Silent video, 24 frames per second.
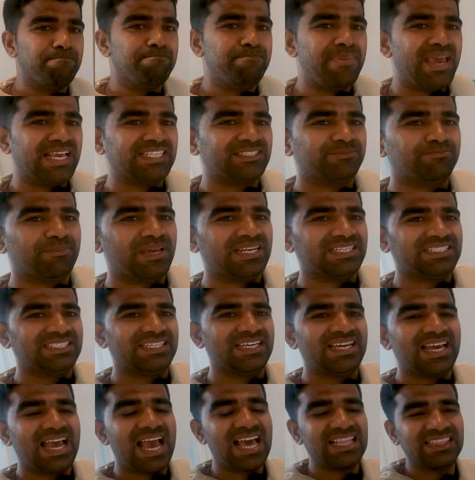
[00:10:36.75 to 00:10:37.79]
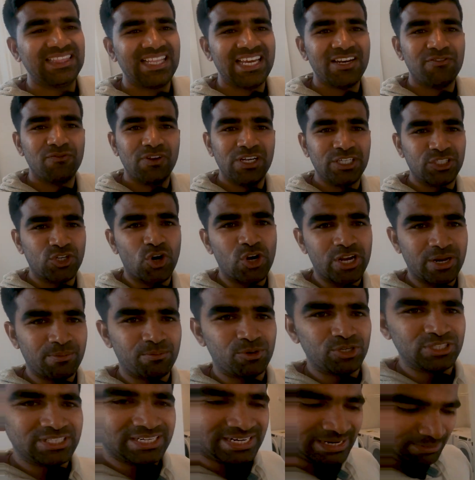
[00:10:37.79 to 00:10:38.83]
basement and then we'll talk
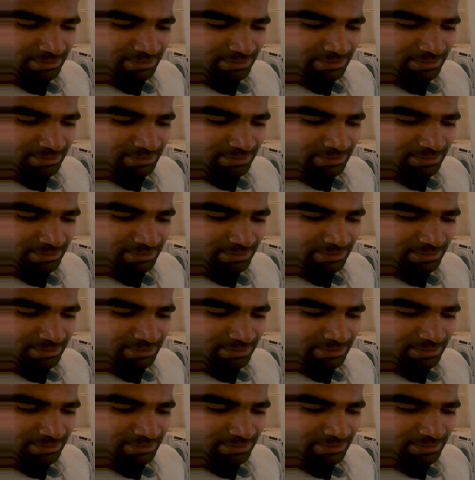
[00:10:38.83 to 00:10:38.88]
about the